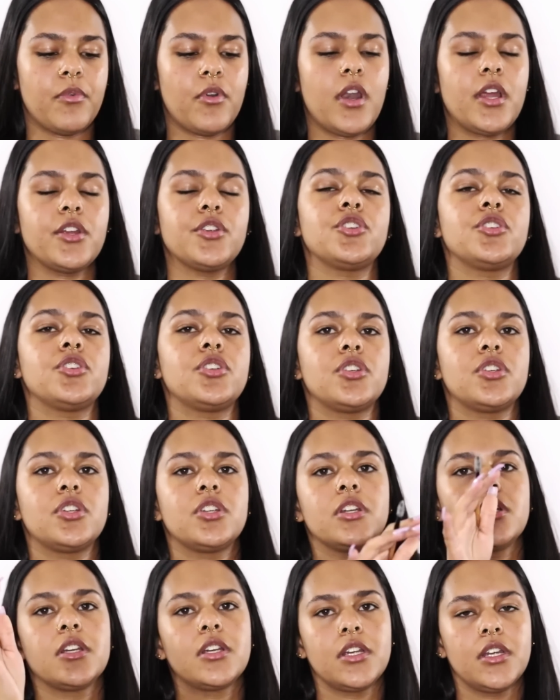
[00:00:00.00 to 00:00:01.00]
brush
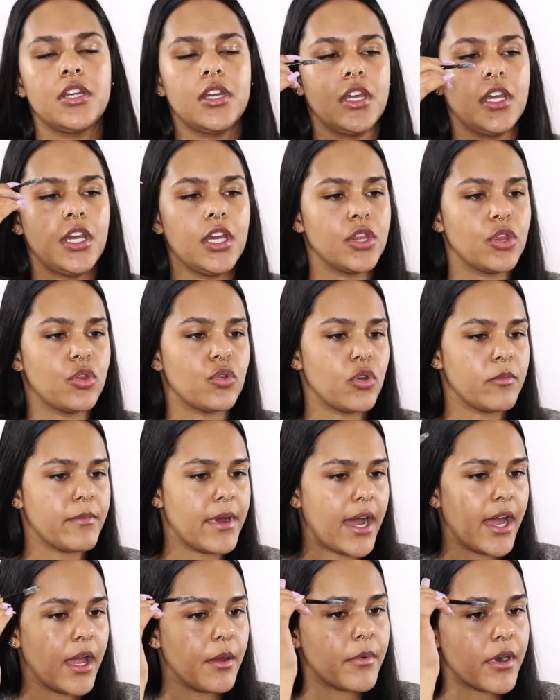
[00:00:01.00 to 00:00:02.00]
it through
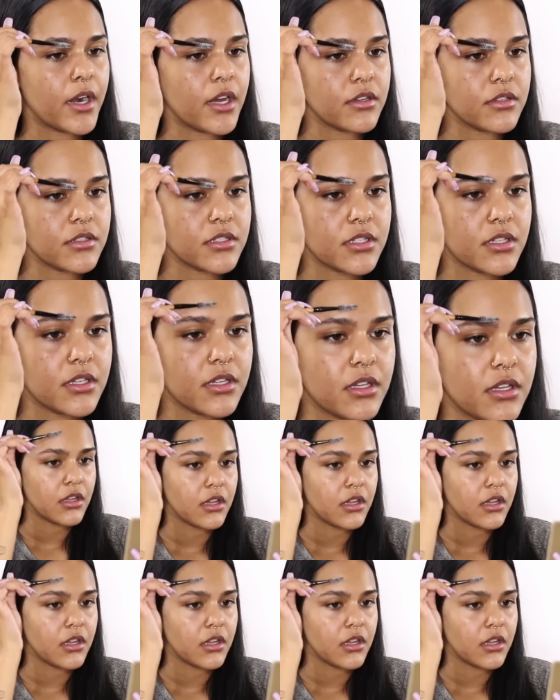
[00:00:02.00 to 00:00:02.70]
my eyebrows,